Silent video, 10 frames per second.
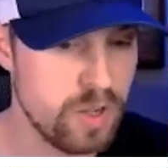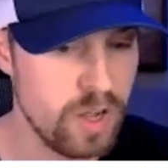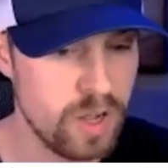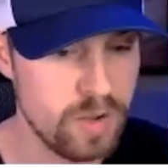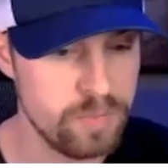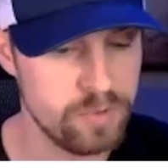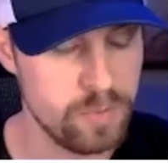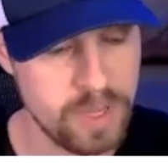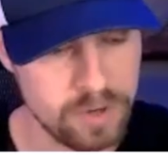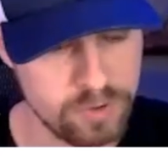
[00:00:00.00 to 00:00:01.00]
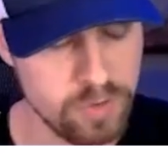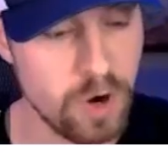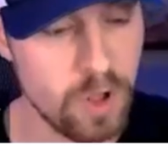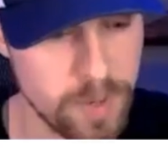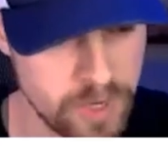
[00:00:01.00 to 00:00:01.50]
So making sure that
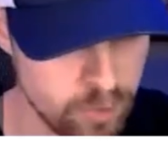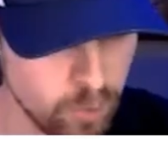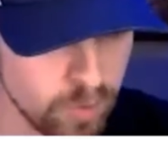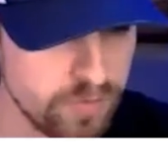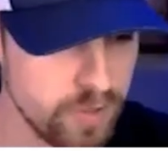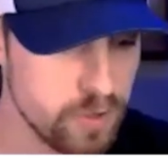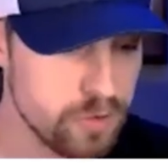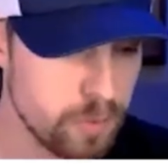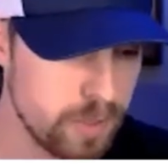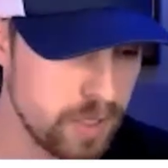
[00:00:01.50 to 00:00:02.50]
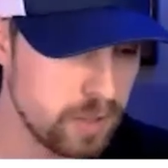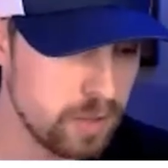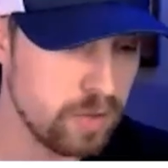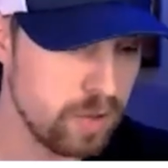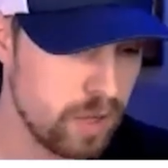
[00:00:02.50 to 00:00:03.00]
all the mandatory fields are being